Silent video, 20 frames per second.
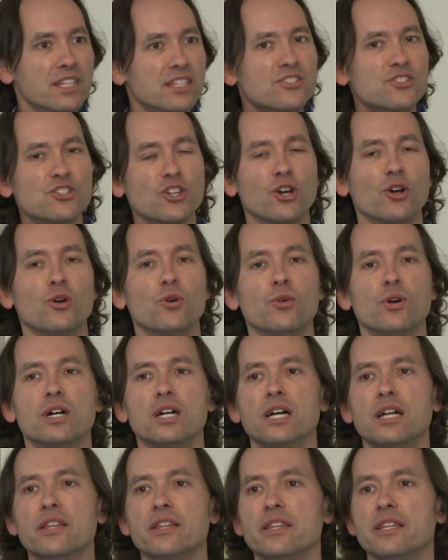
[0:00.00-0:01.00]

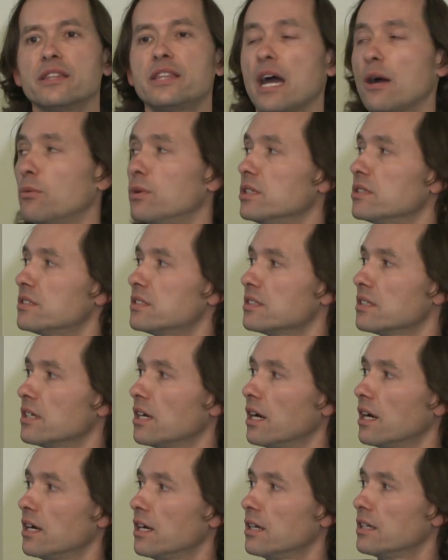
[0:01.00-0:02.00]
So that was,
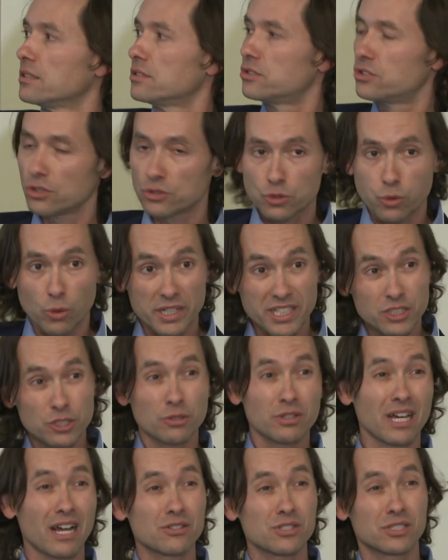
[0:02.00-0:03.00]
so
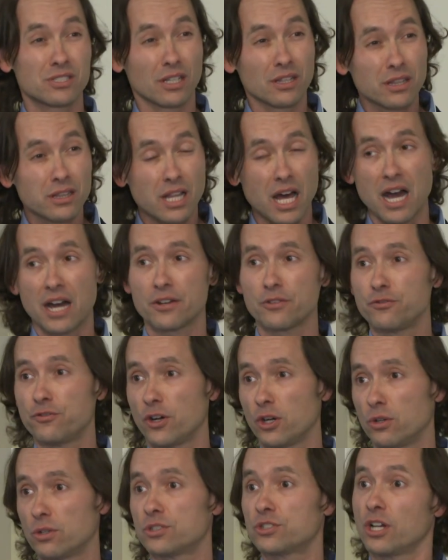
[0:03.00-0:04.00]
22,000 is a lot of
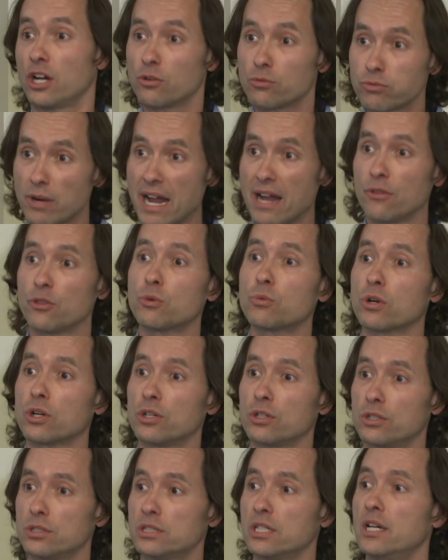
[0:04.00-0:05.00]
folks around the
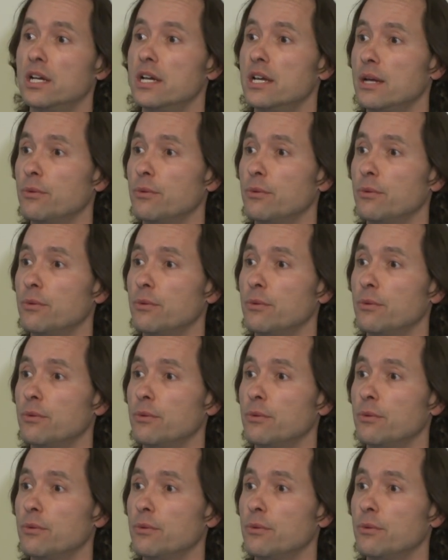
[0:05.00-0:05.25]
world.